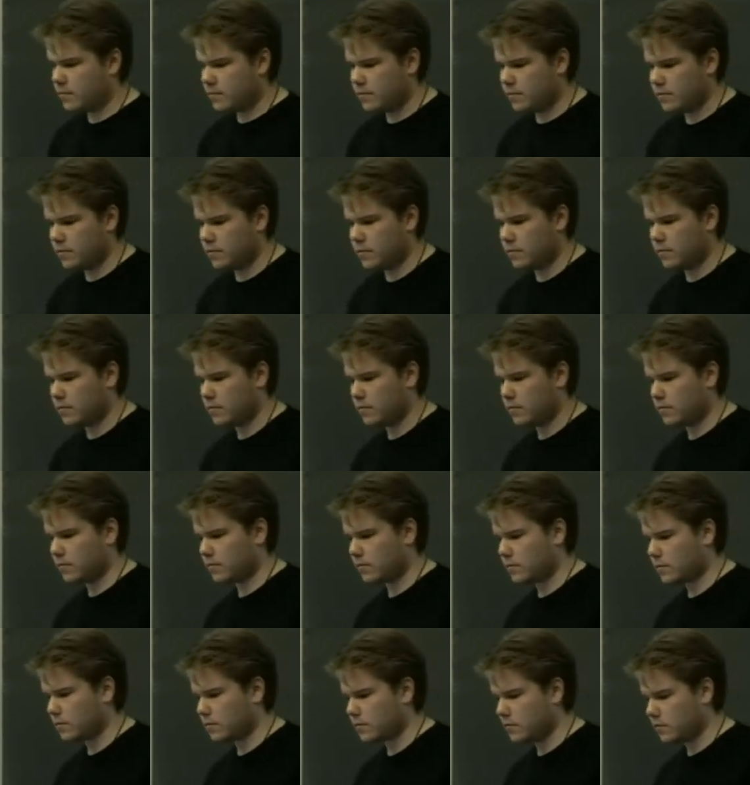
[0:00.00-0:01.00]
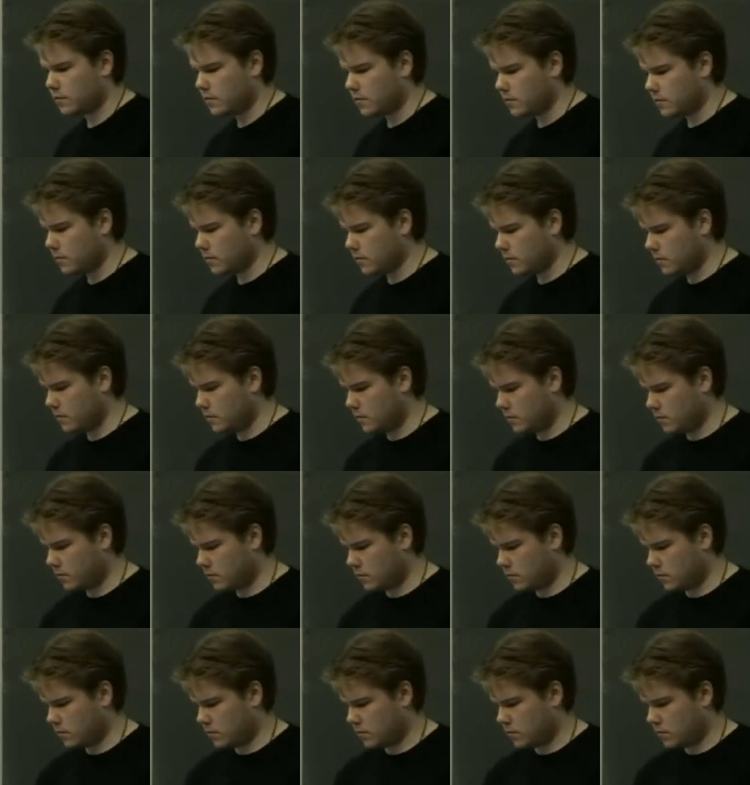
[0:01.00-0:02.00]

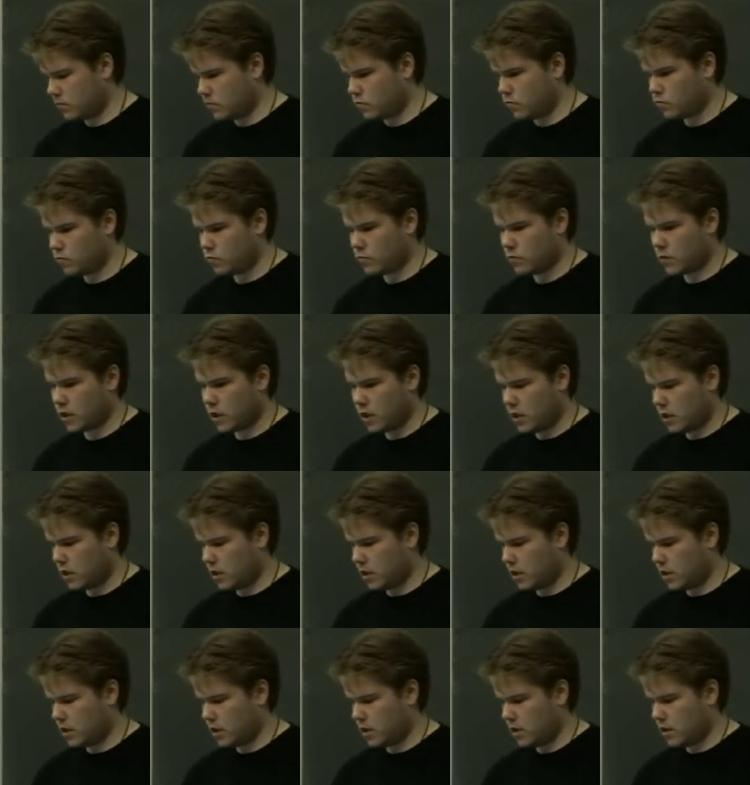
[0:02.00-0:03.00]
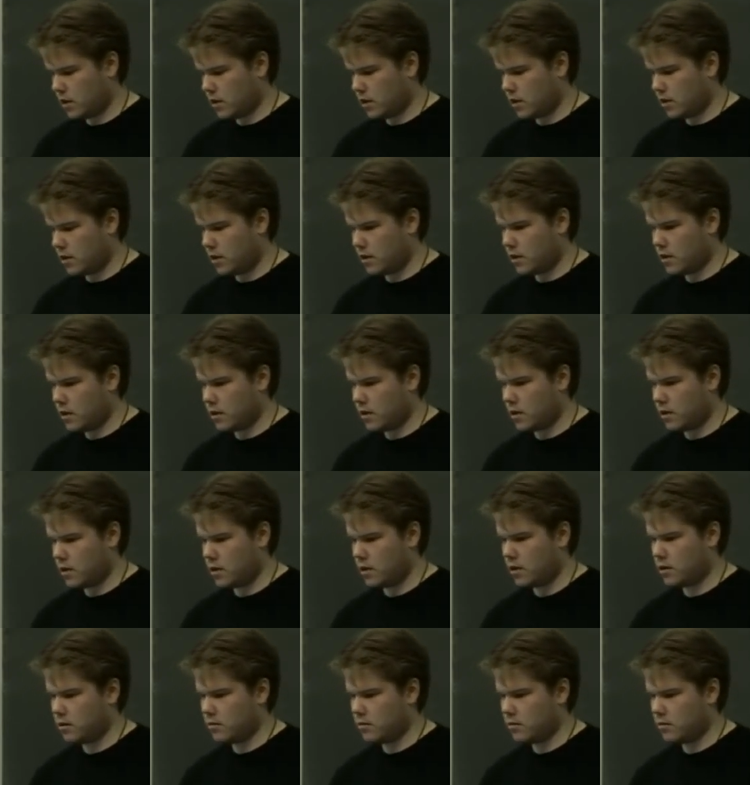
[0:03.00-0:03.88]
Nobody speaks.